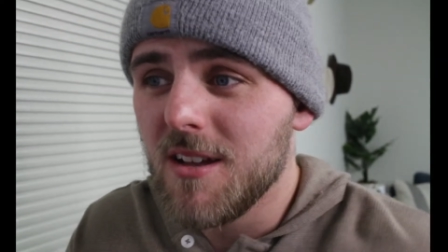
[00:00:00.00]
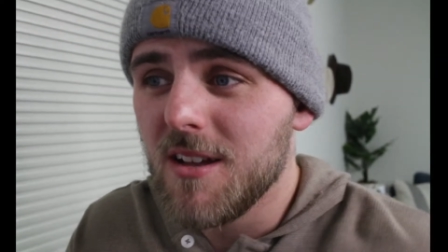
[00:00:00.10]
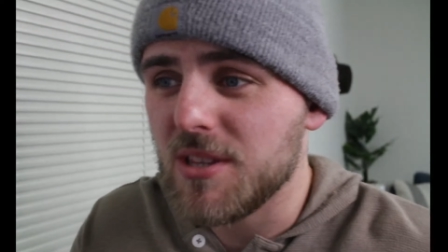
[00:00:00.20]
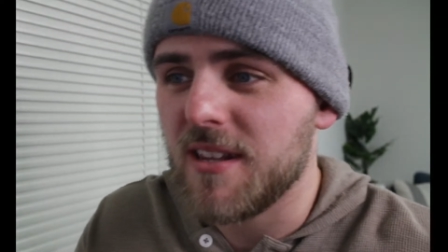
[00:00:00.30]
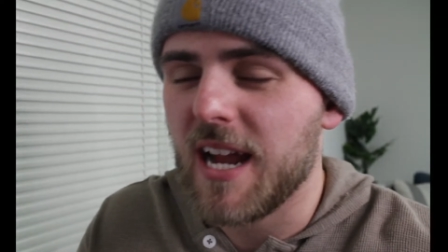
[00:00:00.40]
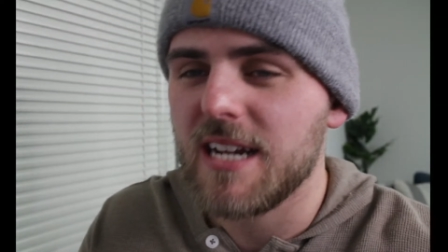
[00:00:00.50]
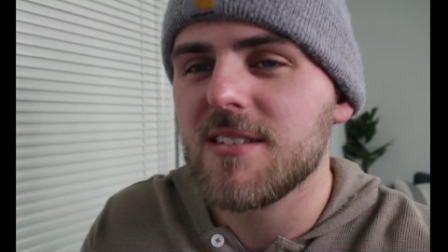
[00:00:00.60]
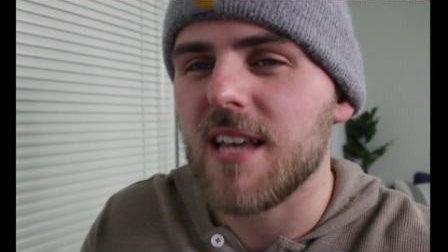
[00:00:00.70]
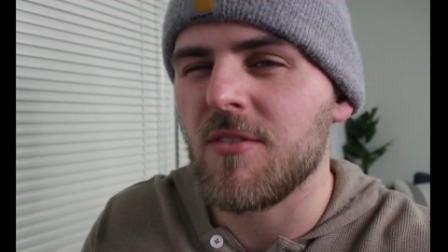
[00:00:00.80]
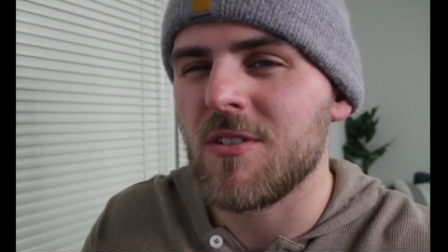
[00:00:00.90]
But the
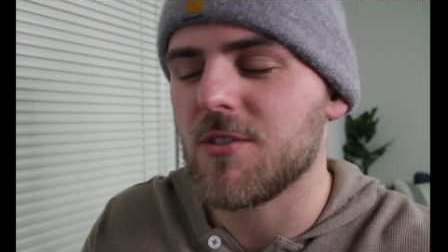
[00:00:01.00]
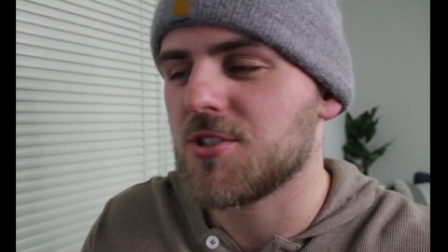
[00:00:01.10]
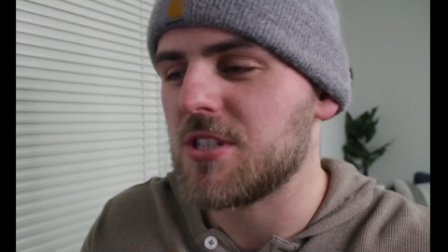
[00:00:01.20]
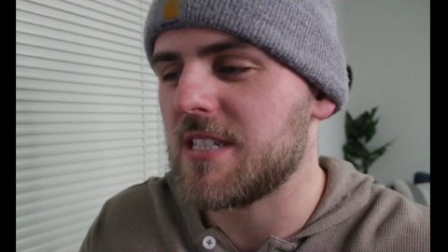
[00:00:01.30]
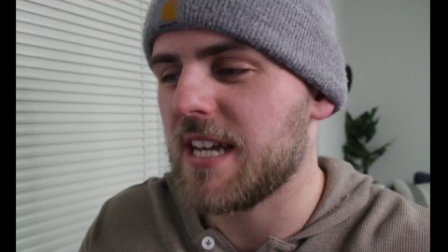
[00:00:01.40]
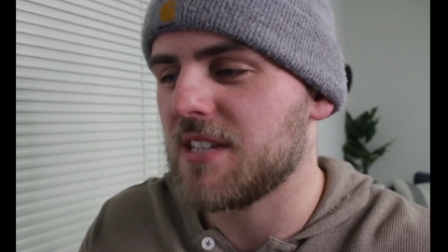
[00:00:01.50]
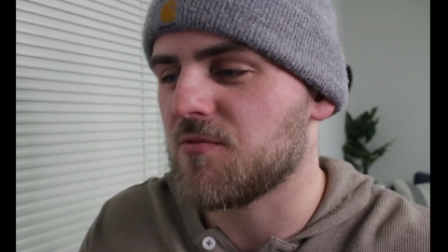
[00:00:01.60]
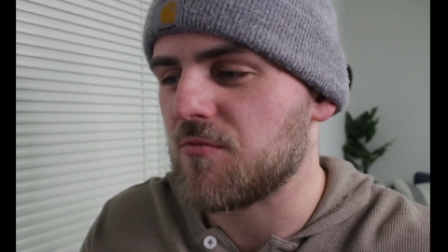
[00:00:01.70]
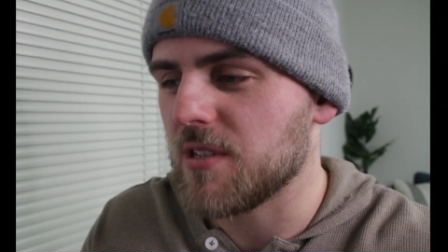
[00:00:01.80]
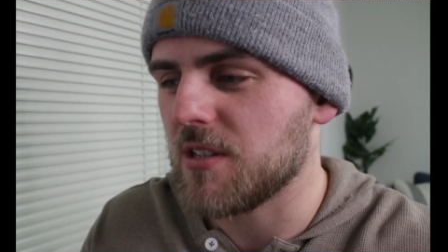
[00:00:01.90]
97 version dates
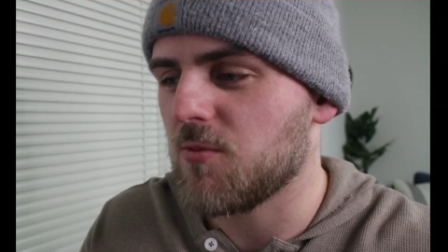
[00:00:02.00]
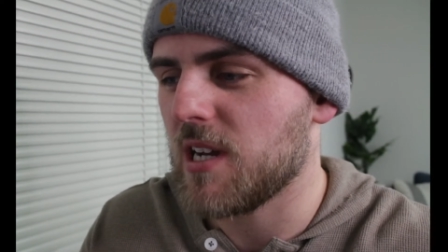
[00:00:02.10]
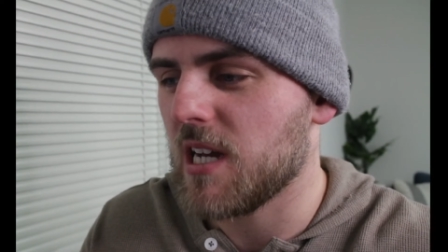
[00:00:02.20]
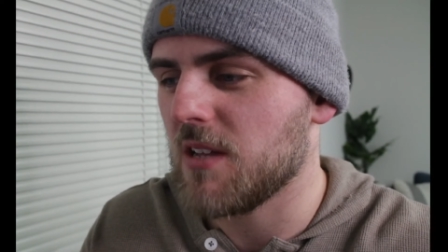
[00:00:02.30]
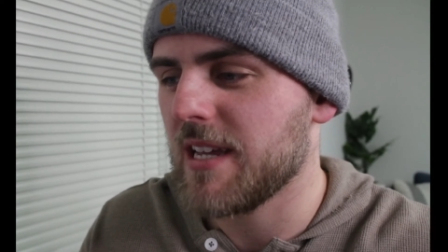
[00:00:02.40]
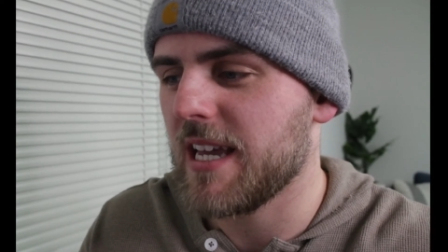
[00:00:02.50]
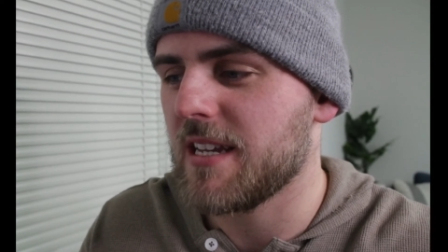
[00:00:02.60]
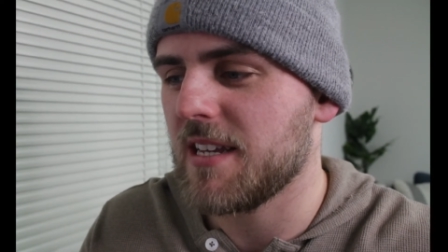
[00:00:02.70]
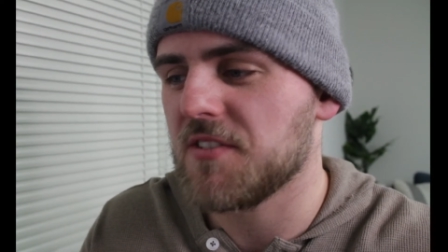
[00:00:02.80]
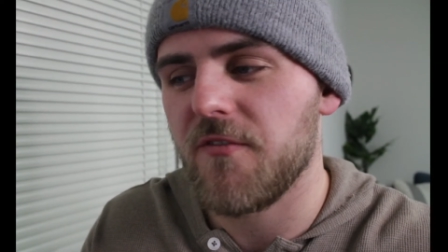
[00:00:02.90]
really well and
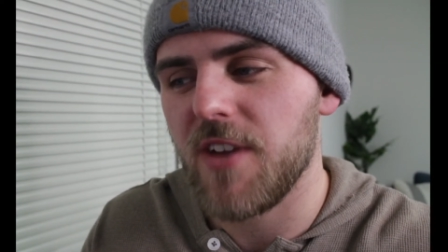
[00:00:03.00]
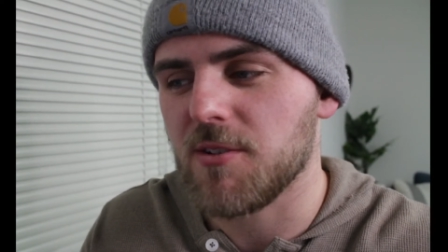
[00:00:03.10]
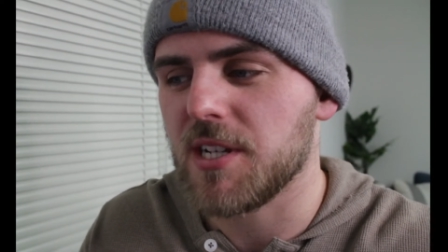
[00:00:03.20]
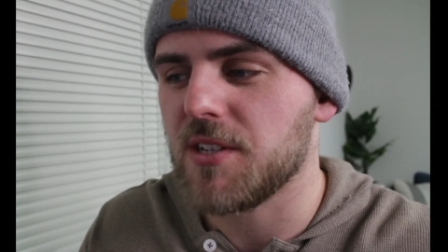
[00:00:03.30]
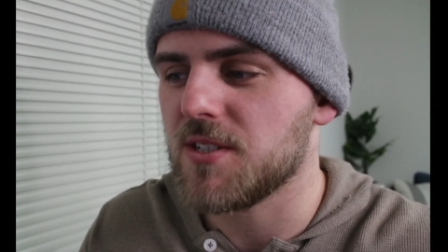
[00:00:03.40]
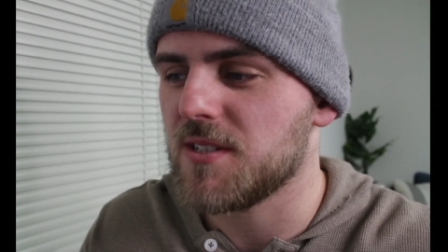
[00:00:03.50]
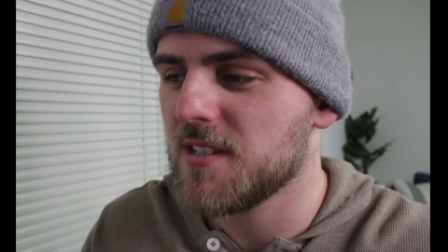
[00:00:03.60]
is very good.